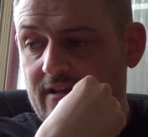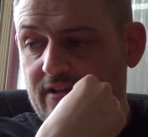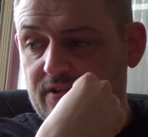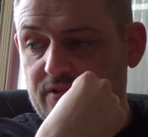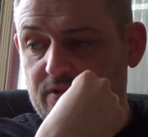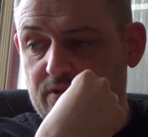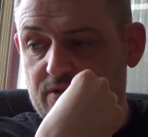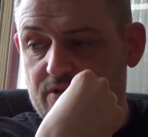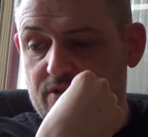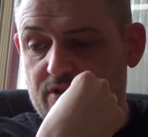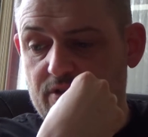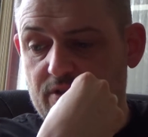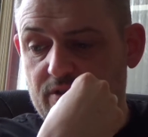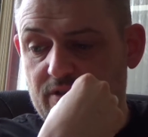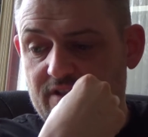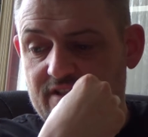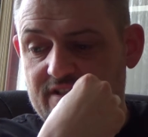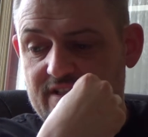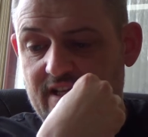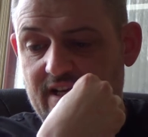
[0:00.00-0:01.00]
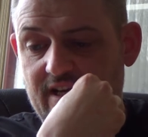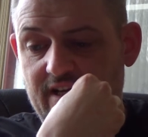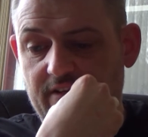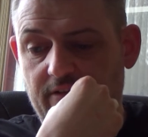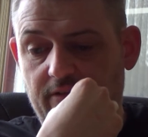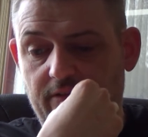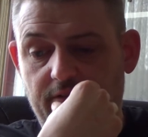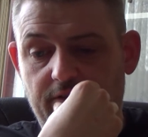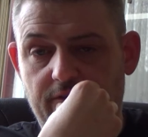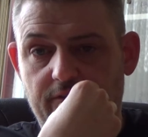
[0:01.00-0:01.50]
use units that I
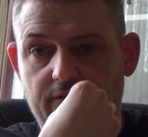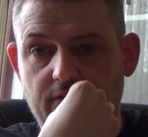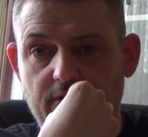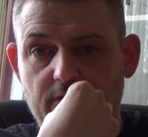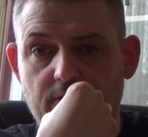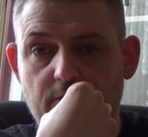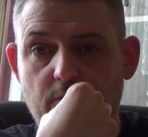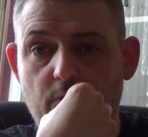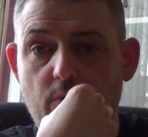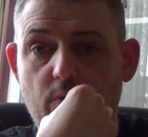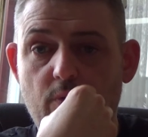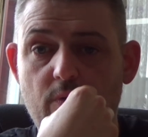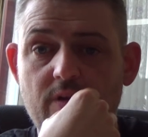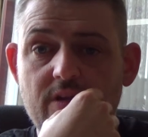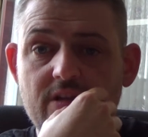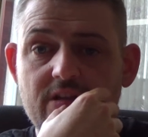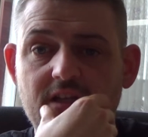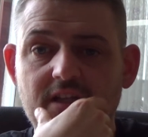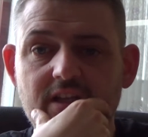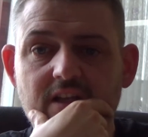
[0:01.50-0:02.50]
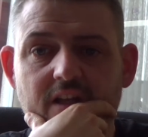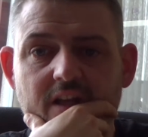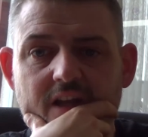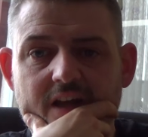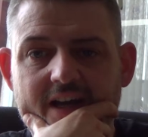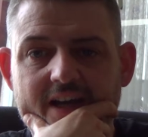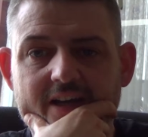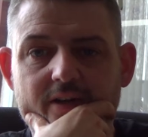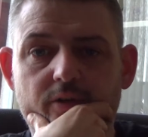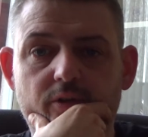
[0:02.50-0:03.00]
don't really
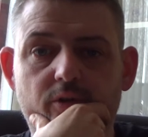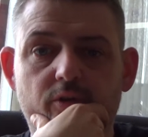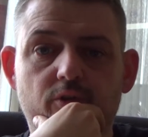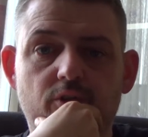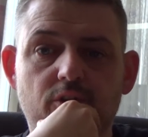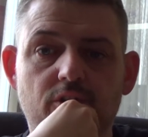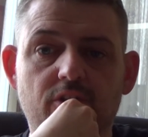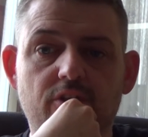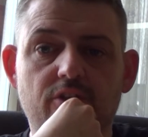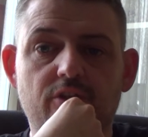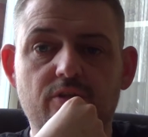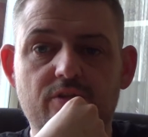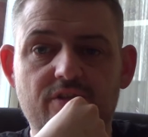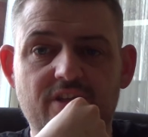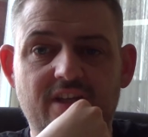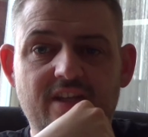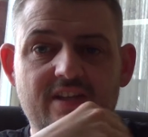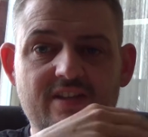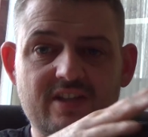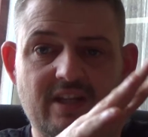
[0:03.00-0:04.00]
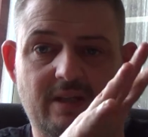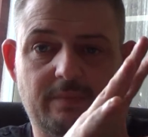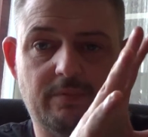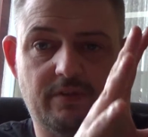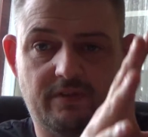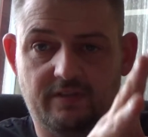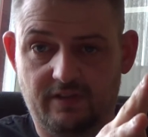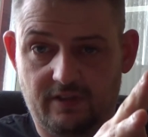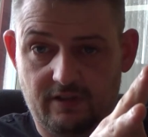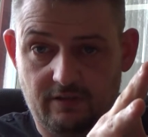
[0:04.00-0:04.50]
like or couldn't use against that
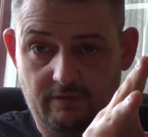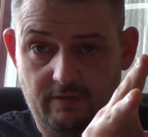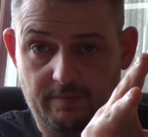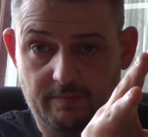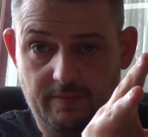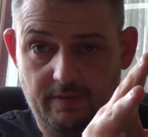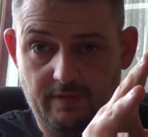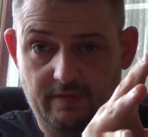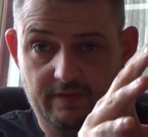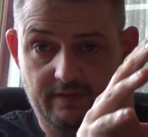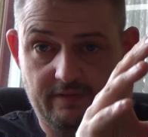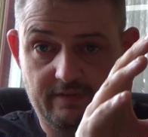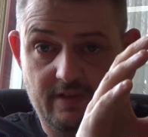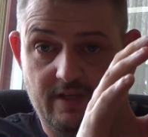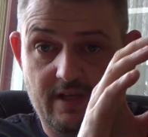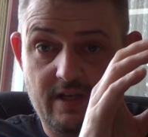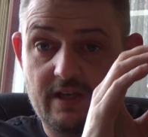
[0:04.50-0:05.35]
particular opponent